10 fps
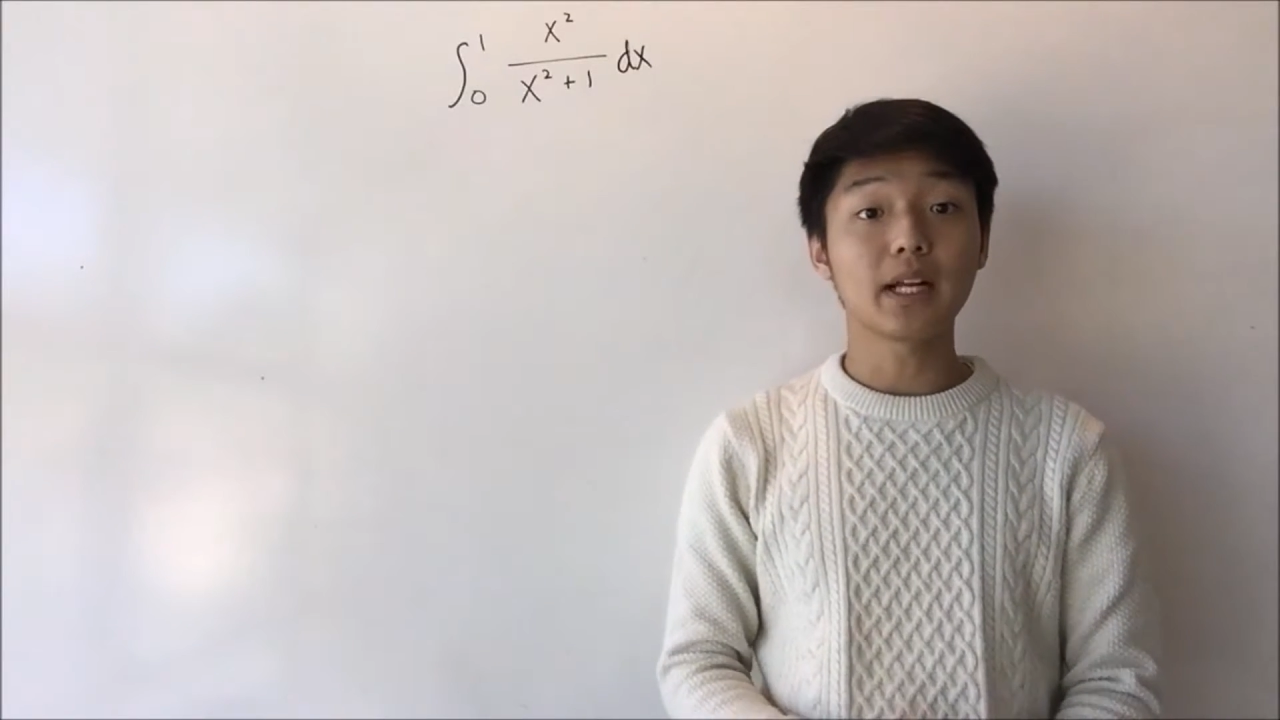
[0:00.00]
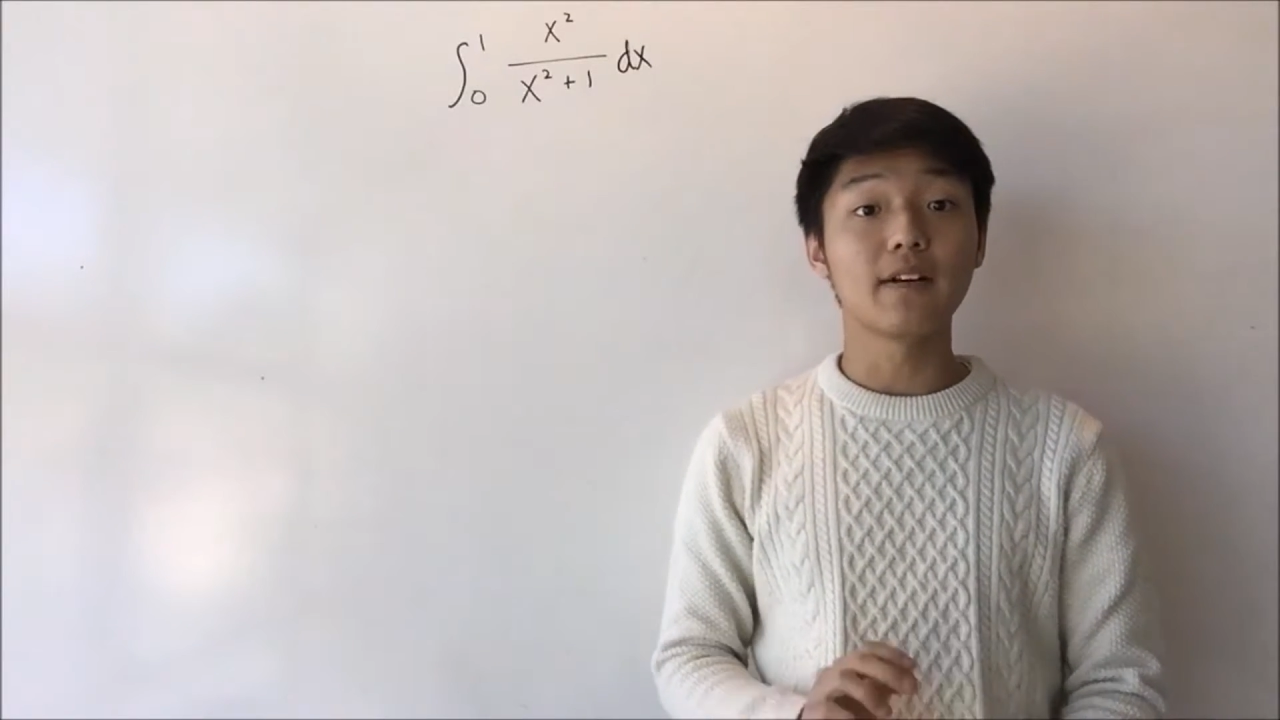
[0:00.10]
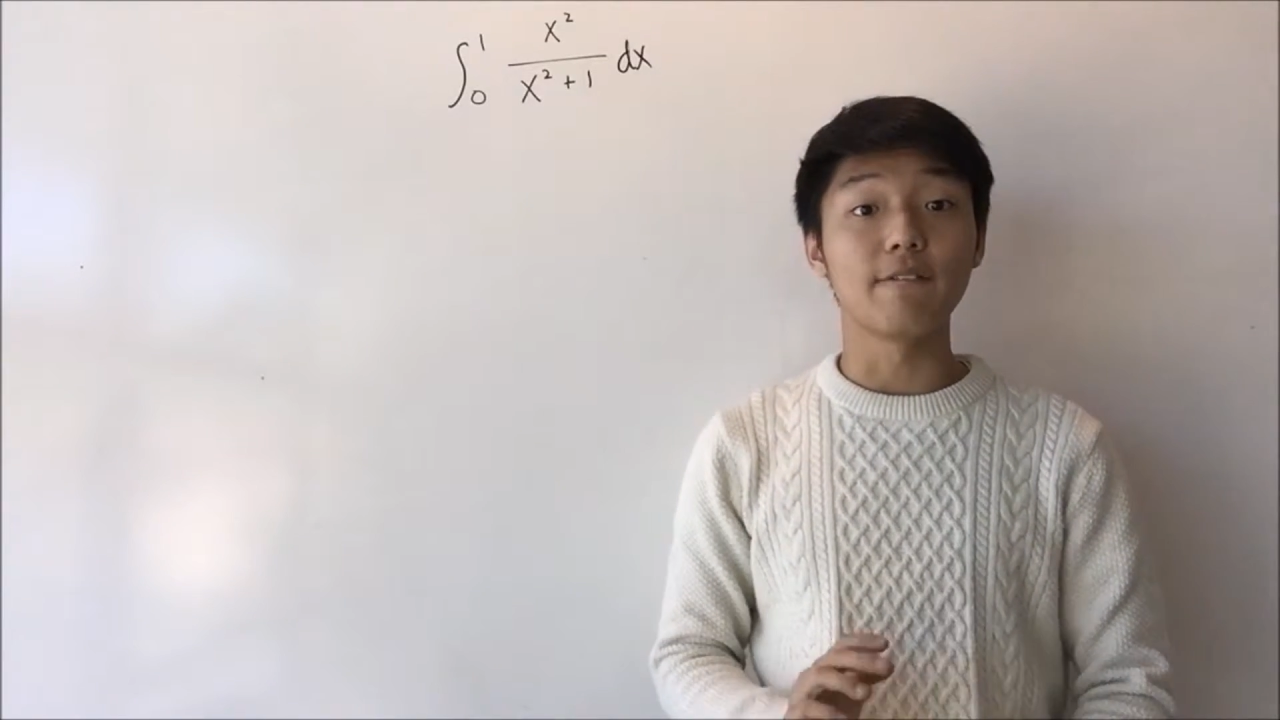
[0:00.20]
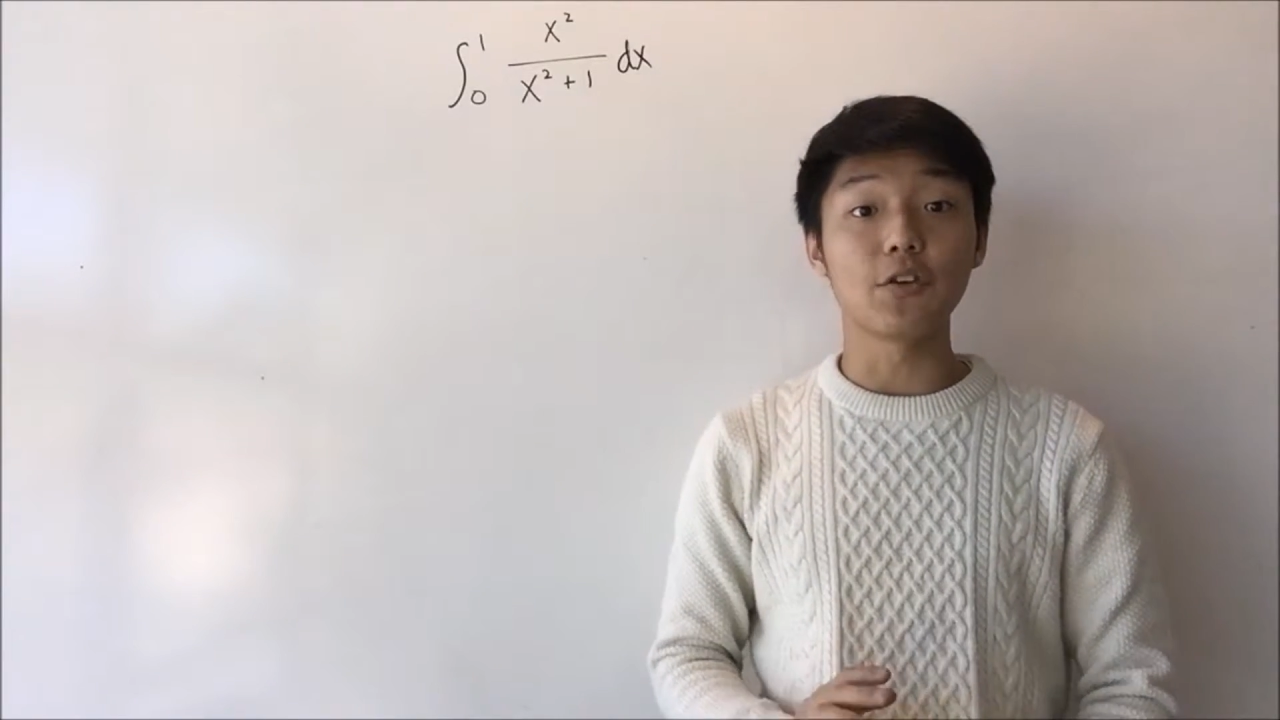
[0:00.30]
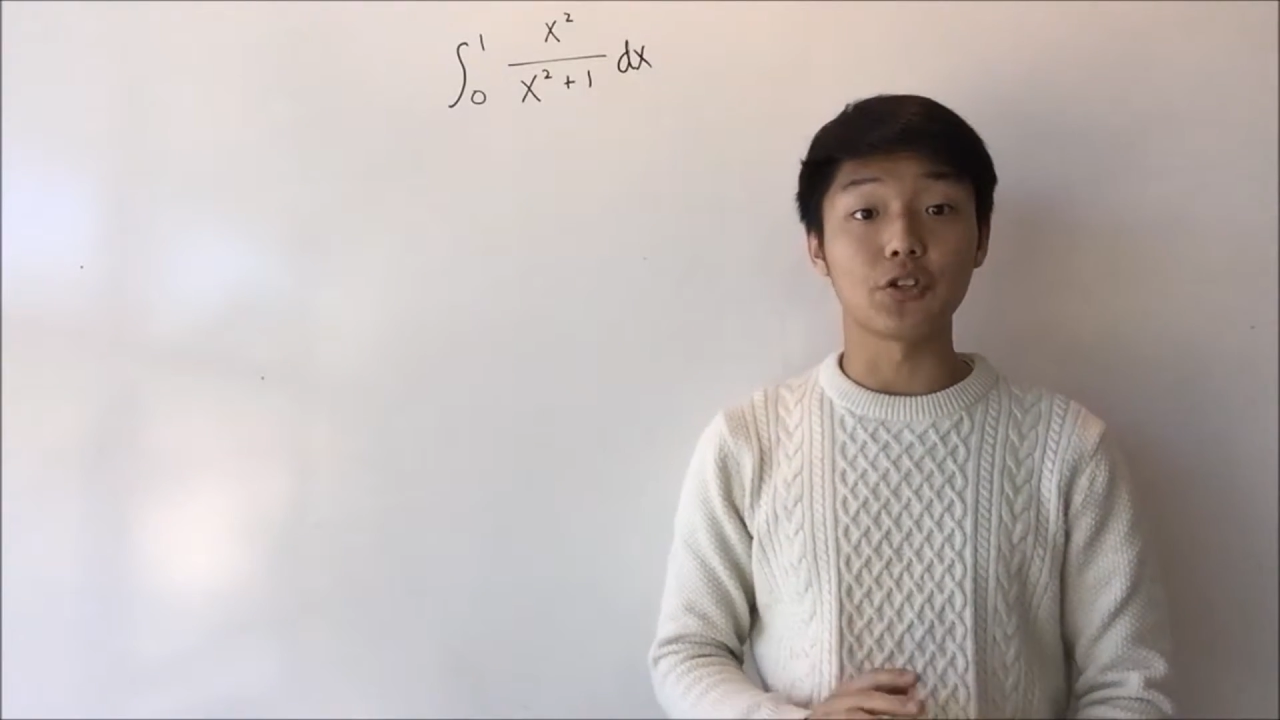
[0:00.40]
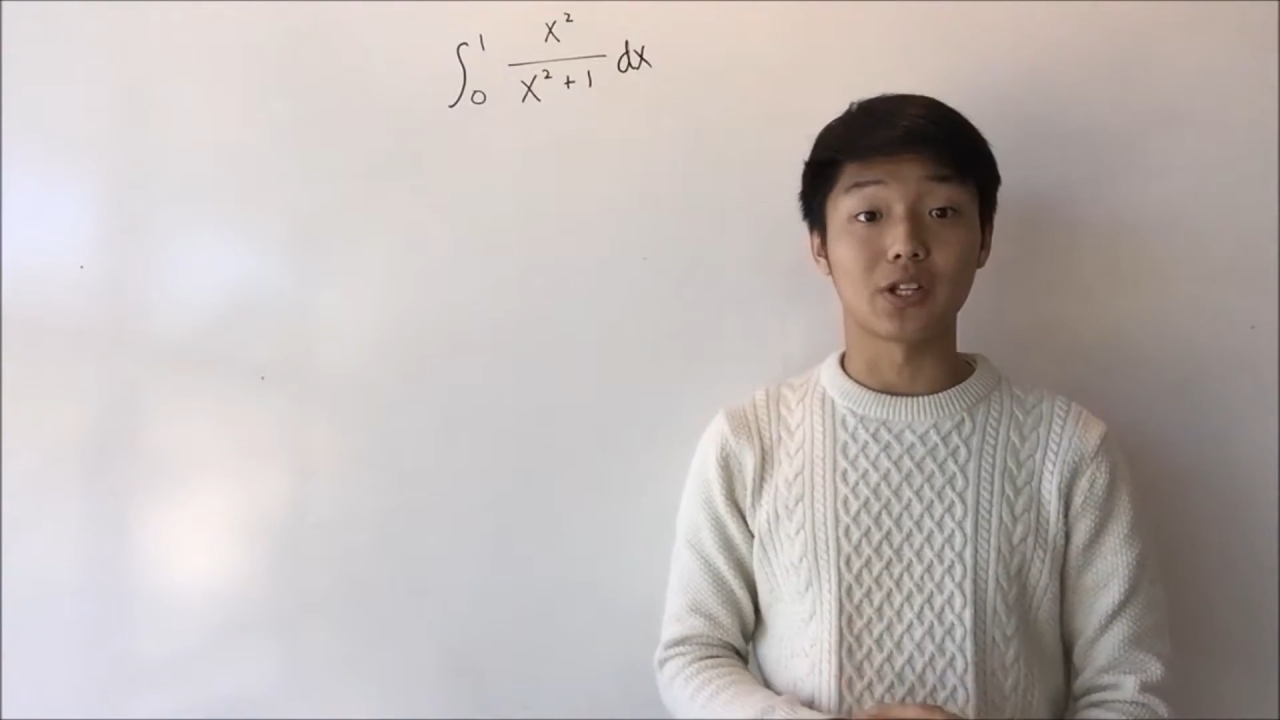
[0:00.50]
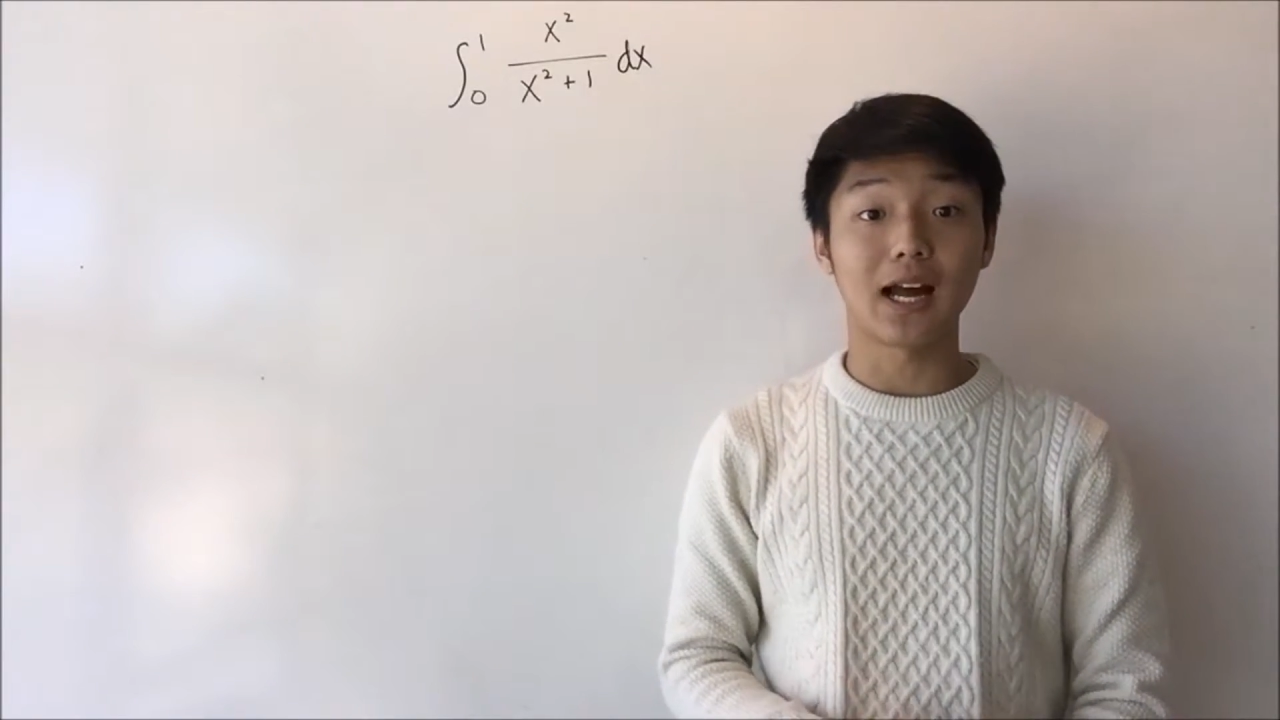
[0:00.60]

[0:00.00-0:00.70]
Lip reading: confused.